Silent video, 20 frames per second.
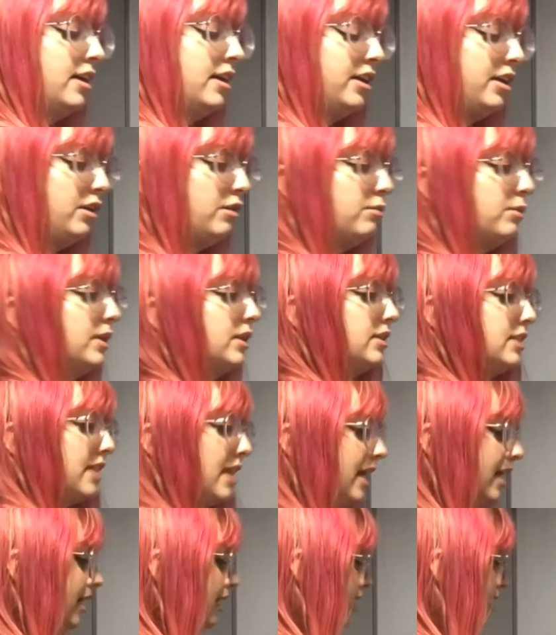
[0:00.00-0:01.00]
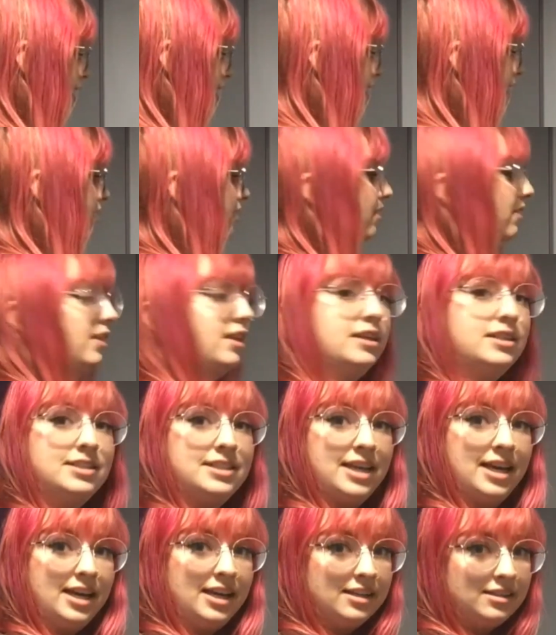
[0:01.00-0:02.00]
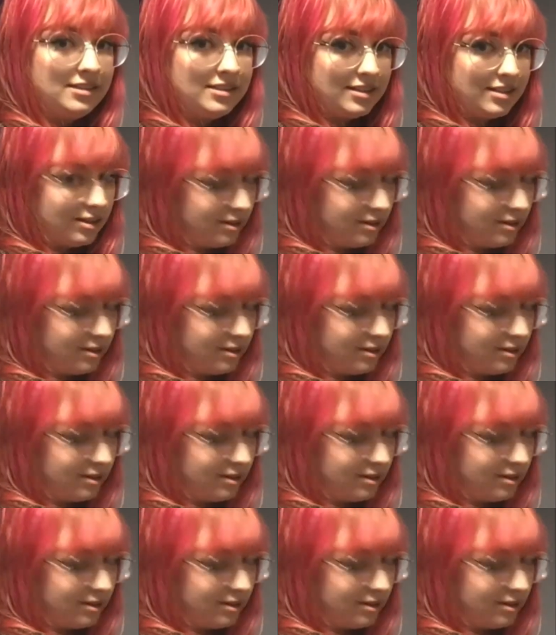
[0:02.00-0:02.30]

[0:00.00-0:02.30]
you will take this hand,